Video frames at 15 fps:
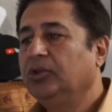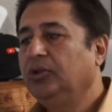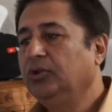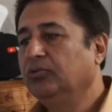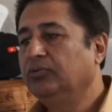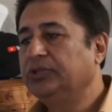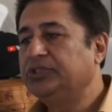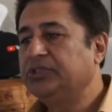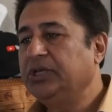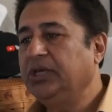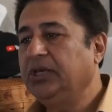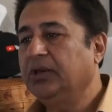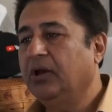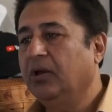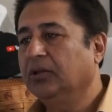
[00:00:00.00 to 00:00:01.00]
you will
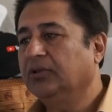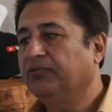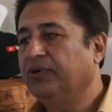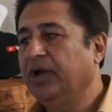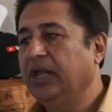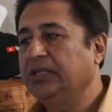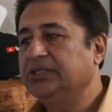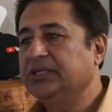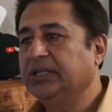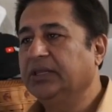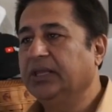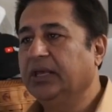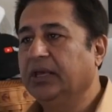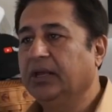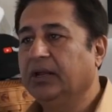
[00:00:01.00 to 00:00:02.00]
see all the files in
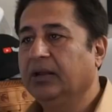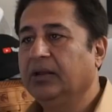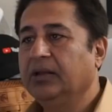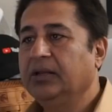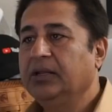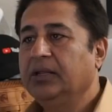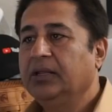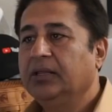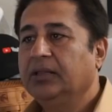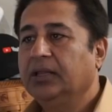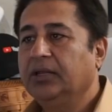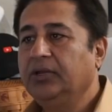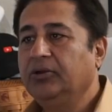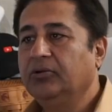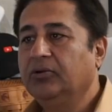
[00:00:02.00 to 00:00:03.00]
there.
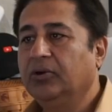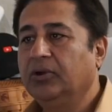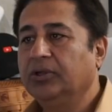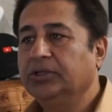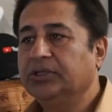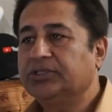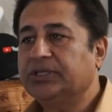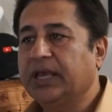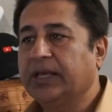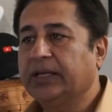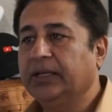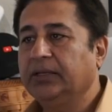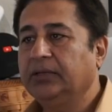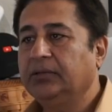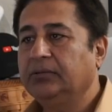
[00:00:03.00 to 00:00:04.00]
Then you go on the
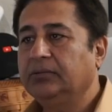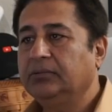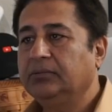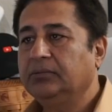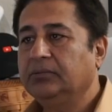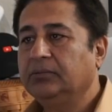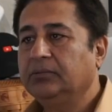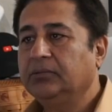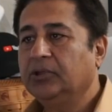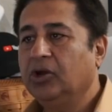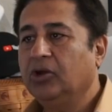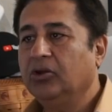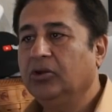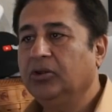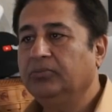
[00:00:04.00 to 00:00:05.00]
second
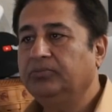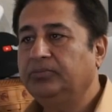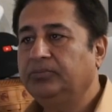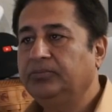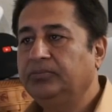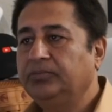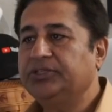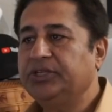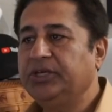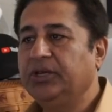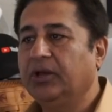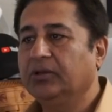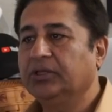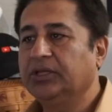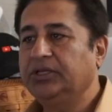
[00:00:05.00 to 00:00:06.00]
column see
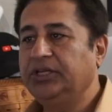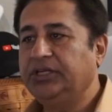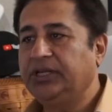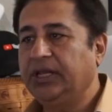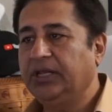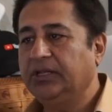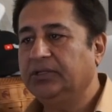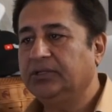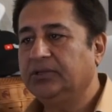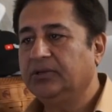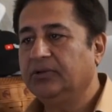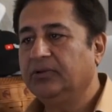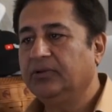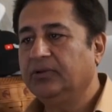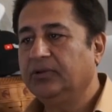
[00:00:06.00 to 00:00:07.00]
all the details,
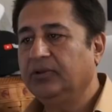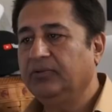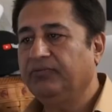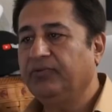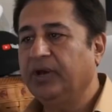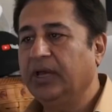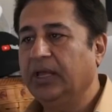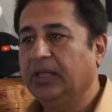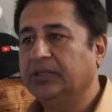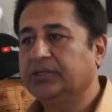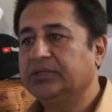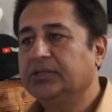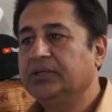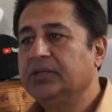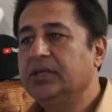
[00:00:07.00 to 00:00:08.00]
the
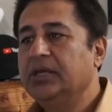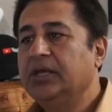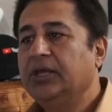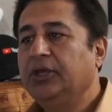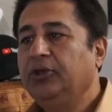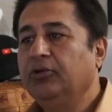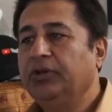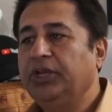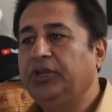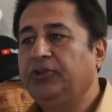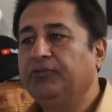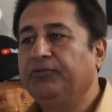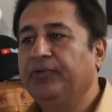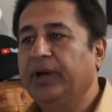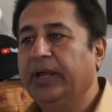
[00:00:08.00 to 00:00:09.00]
files. You need
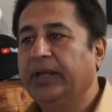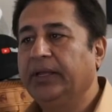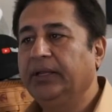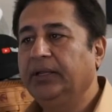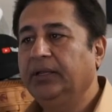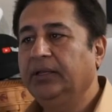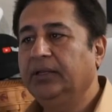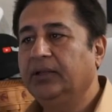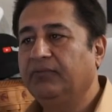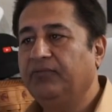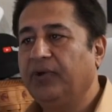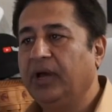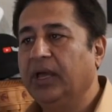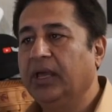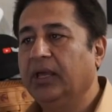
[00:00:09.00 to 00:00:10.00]
to find the
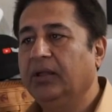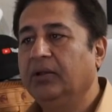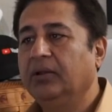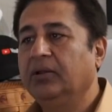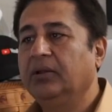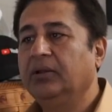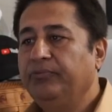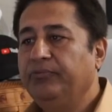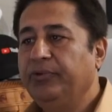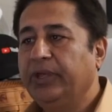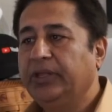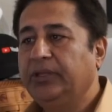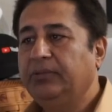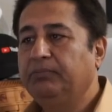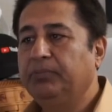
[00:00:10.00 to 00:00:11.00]
file
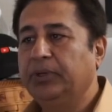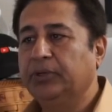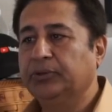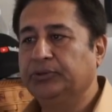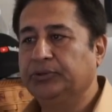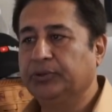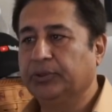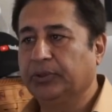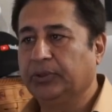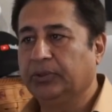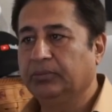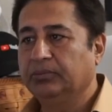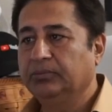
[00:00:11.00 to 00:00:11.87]
with Bluetooth,